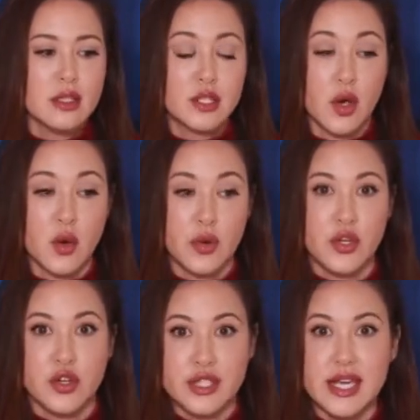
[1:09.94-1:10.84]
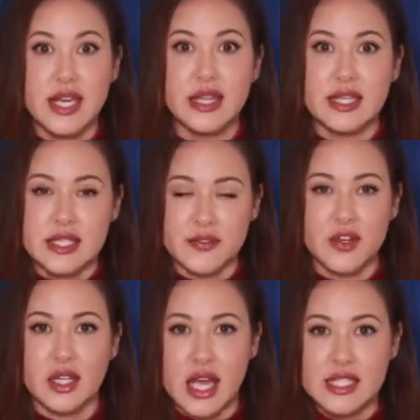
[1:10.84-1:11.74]
So you're seeing these
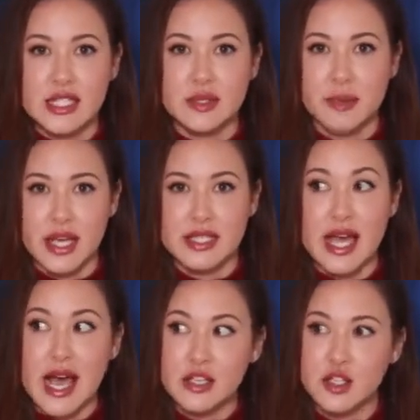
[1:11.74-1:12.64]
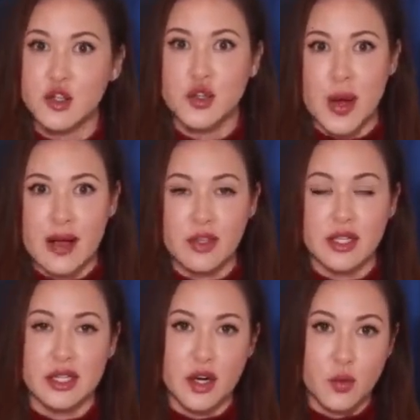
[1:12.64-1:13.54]
different license plates as you
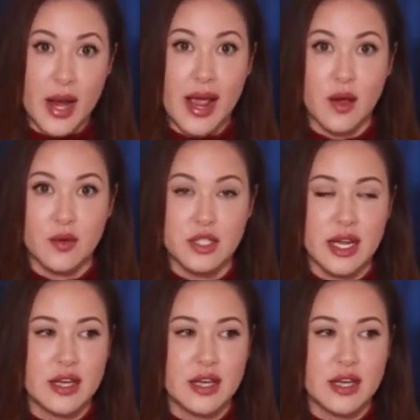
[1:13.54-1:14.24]
travel around,